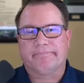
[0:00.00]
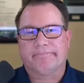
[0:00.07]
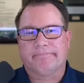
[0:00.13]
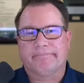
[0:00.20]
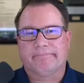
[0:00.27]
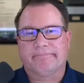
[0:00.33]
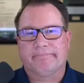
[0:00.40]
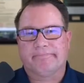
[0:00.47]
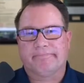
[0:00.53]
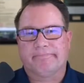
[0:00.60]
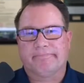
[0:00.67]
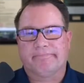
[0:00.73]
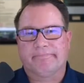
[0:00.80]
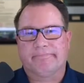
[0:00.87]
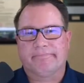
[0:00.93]

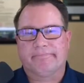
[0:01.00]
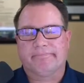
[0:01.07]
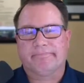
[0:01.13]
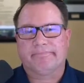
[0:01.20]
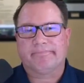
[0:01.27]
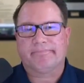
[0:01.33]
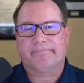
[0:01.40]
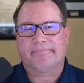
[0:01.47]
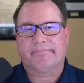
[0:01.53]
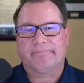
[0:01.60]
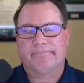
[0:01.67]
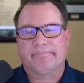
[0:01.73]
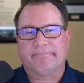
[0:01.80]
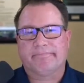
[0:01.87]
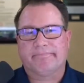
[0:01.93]

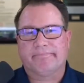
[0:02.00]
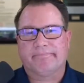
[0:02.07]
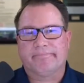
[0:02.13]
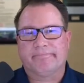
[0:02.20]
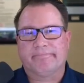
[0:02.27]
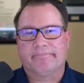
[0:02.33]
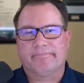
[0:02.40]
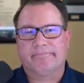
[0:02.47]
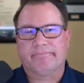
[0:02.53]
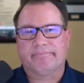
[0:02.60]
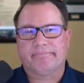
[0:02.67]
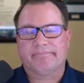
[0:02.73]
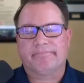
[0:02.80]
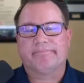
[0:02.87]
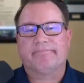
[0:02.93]

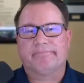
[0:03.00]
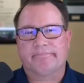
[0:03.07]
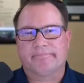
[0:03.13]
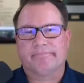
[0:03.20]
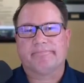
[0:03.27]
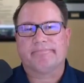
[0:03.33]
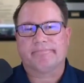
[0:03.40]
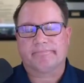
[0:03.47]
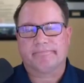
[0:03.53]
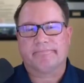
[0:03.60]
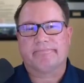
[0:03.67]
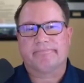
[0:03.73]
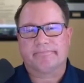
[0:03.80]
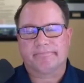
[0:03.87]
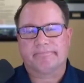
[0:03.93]

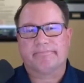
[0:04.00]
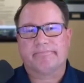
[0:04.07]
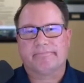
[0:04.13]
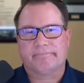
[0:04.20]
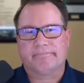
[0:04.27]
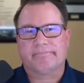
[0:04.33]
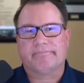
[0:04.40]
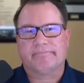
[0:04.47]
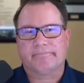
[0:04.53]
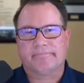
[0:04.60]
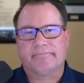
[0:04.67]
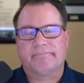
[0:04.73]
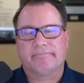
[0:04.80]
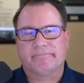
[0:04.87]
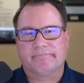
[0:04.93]

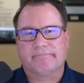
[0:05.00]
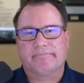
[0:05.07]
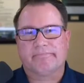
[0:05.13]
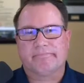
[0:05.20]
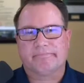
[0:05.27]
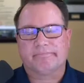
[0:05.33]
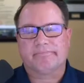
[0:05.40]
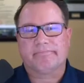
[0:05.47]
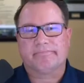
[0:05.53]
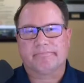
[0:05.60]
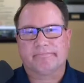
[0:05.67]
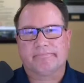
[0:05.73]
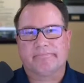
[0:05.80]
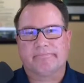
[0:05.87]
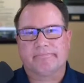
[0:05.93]

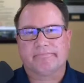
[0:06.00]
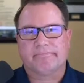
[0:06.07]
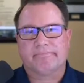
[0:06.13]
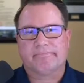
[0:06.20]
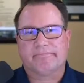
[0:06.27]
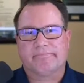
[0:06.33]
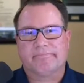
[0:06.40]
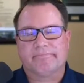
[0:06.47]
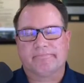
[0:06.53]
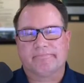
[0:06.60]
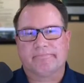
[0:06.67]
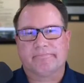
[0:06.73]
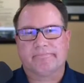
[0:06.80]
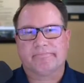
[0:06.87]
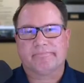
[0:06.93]

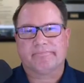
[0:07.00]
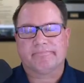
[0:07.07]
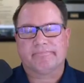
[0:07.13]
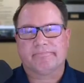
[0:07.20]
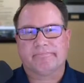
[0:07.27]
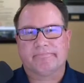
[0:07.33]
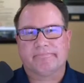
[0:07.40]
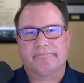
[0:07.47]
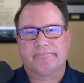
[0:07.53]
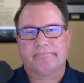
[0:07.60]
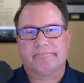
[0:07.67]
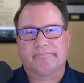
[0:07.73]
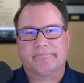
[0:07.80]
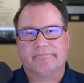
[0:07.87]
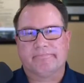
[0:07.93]
(silent)